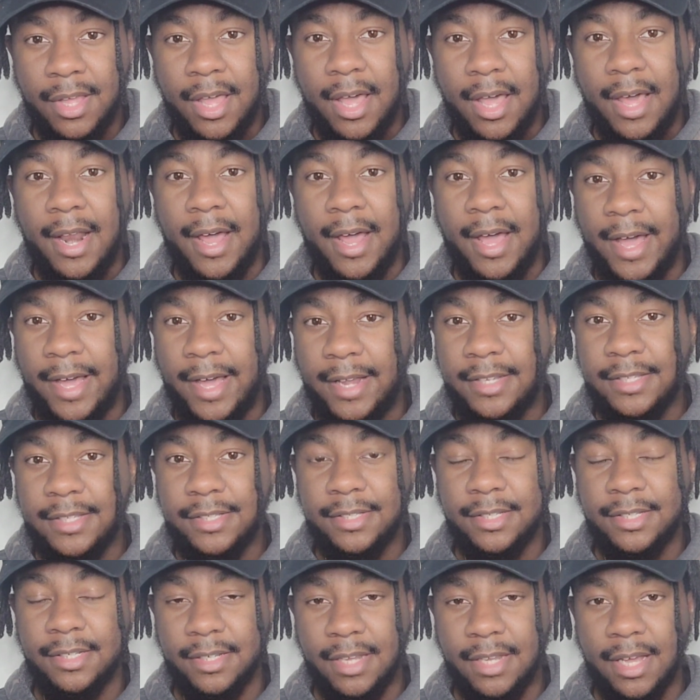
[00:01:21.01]
And I had to
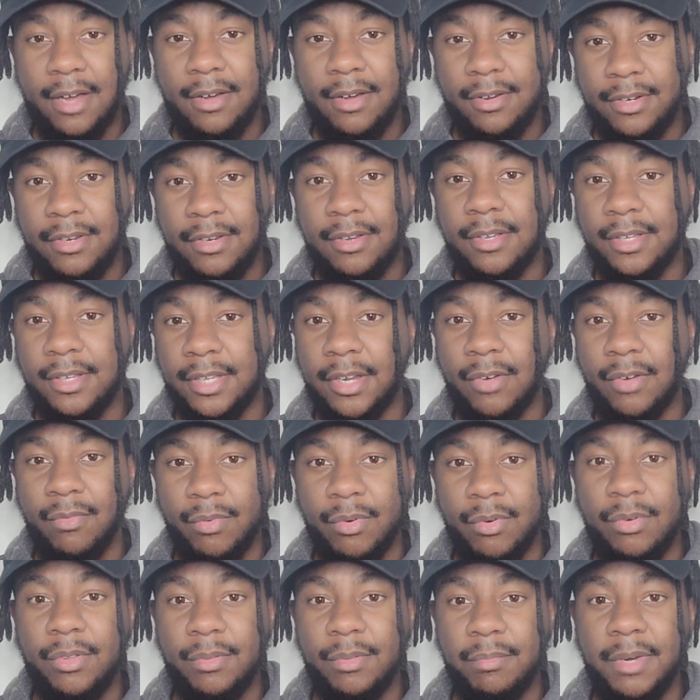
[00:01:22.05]
sit down here and get
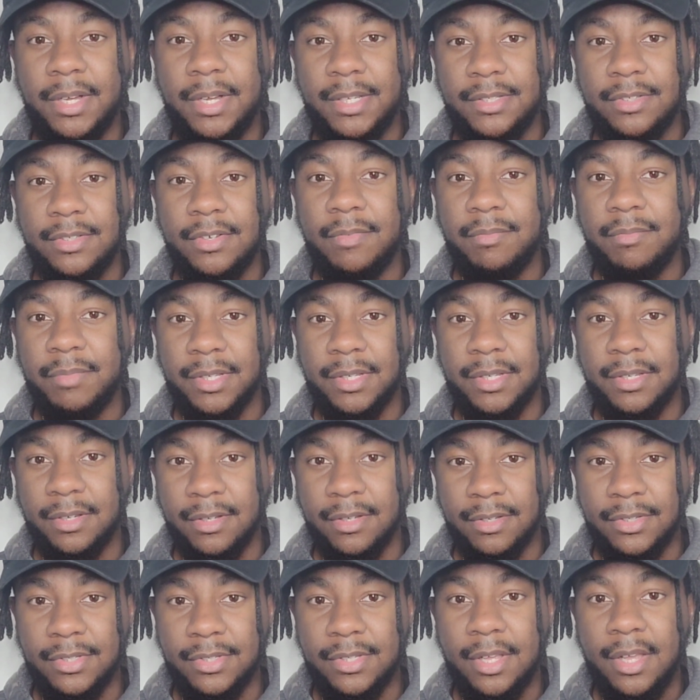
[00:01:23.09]
real with myself
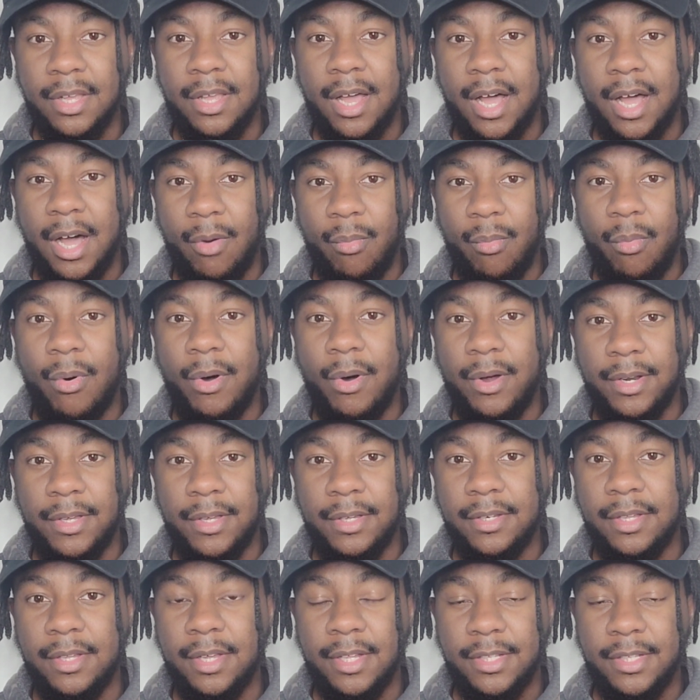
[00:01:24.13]
because I
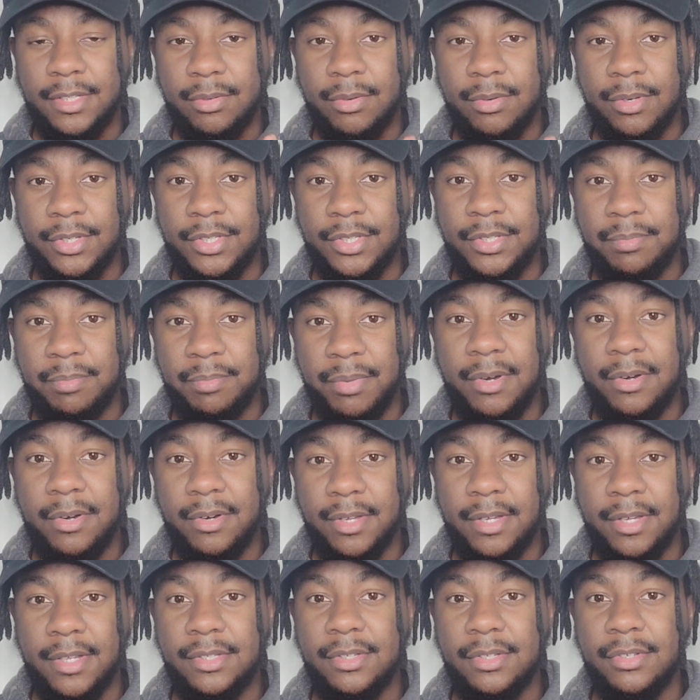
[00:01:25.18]
wanted to
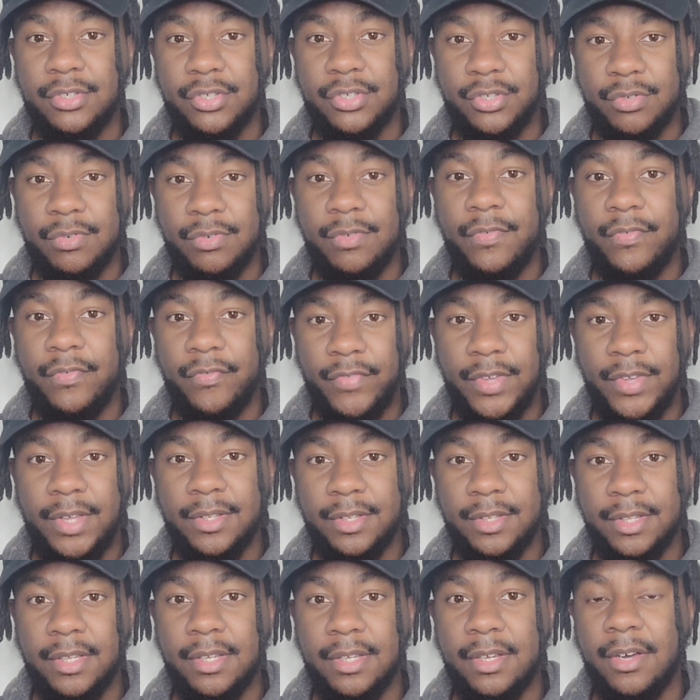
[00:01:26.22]
experience a true
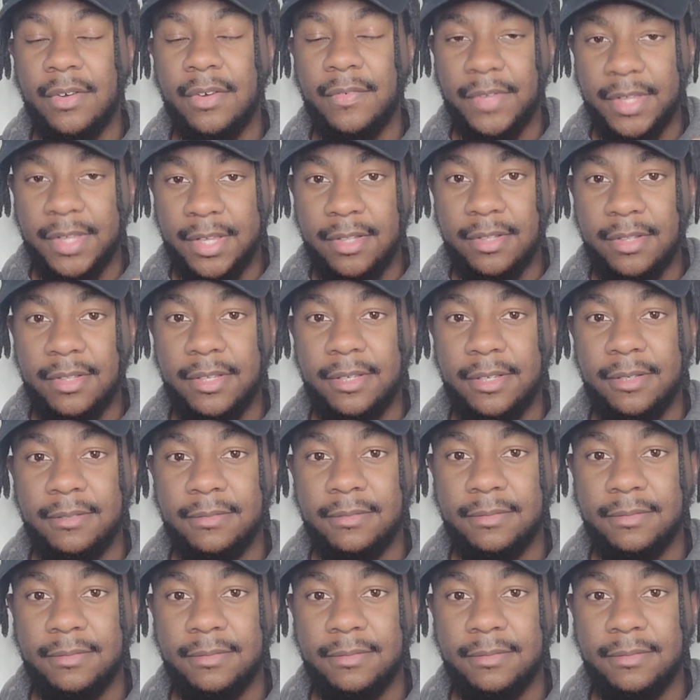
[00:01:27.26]
feeling of healing.